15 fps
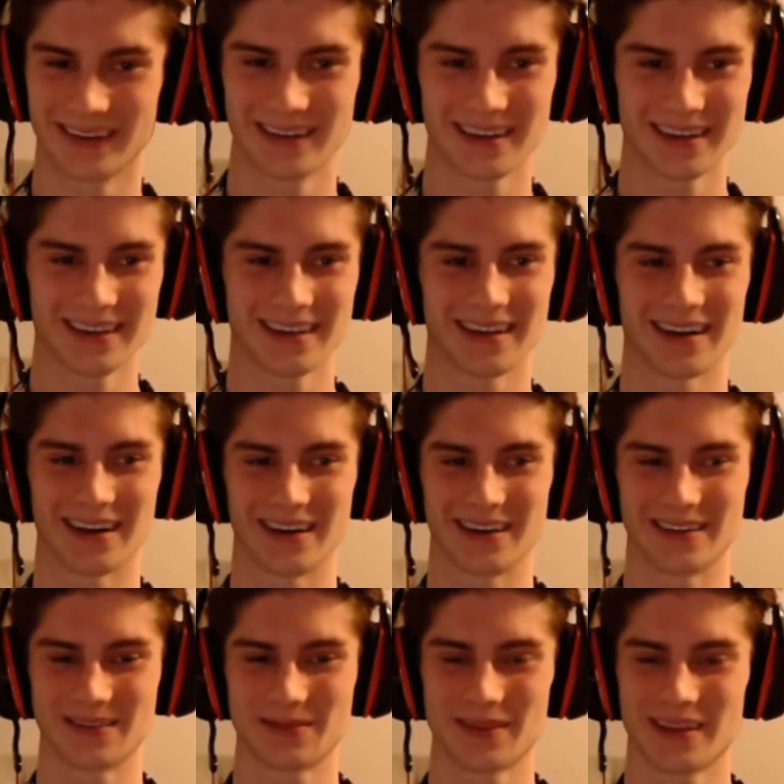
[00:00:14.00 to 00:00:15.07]
a good
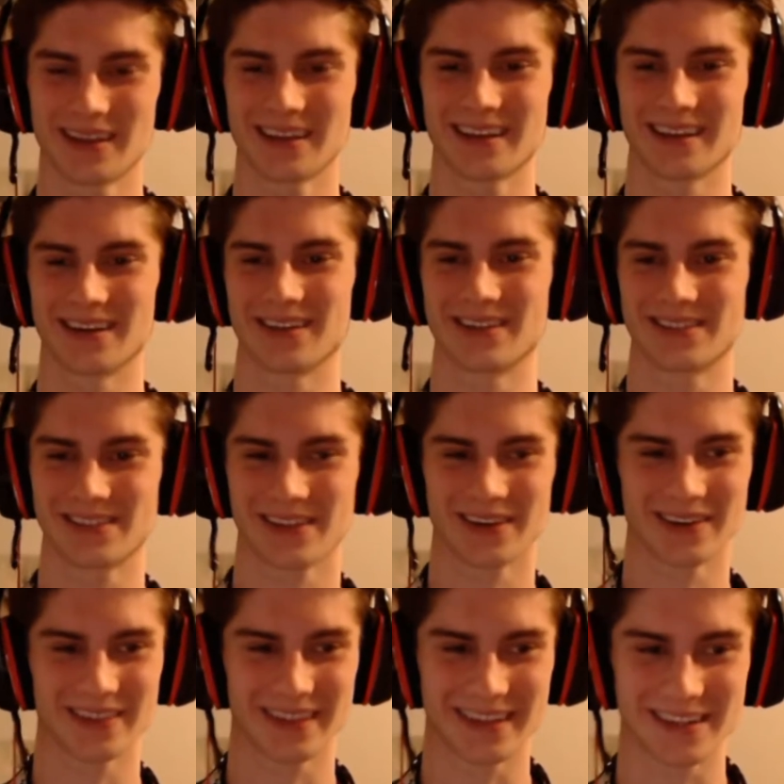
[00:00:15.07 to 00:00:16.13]
greeting.
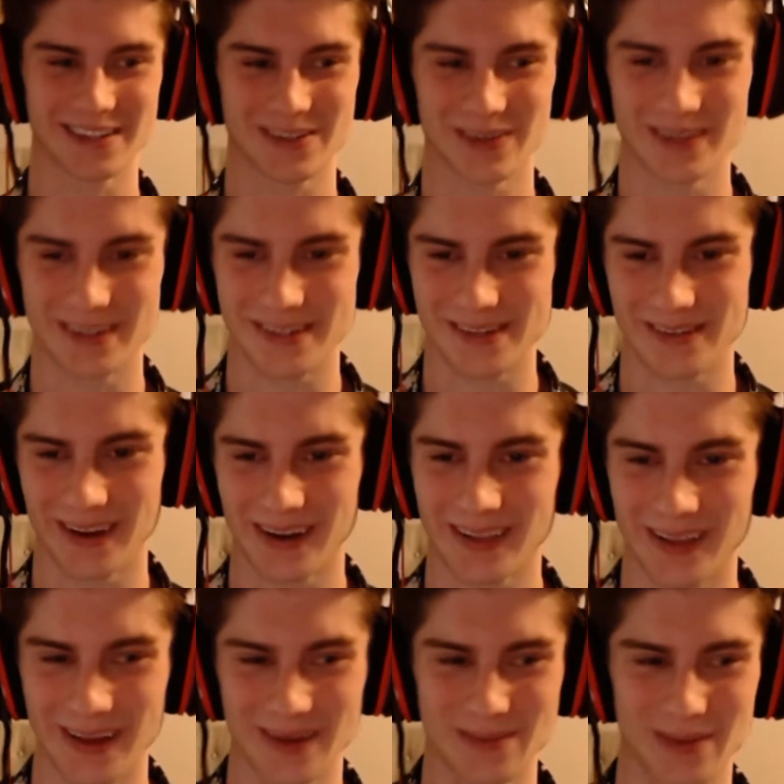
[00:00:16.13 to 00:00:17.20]
But there's a
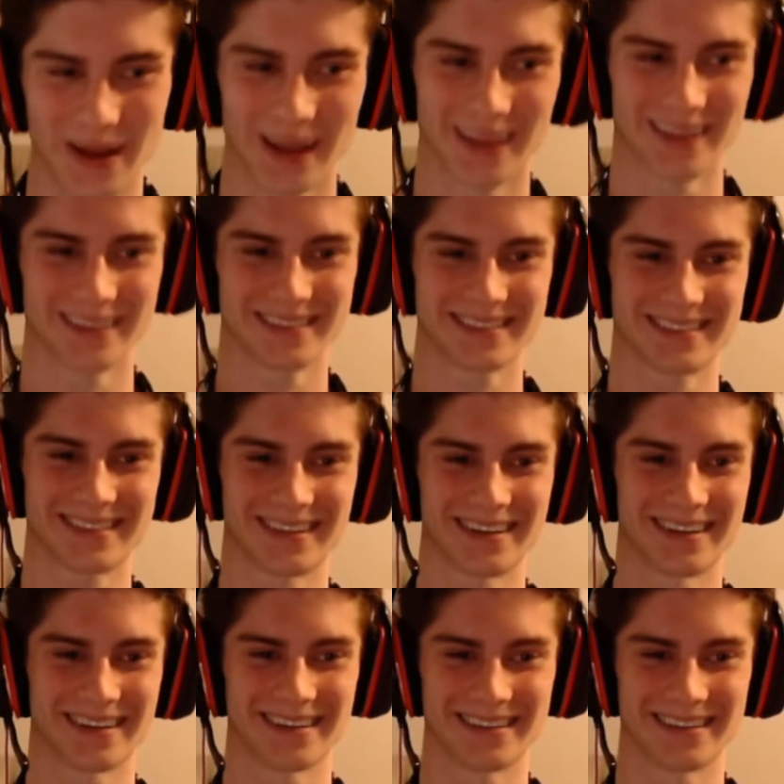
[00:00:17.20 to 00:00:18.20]
reason that I'm out here.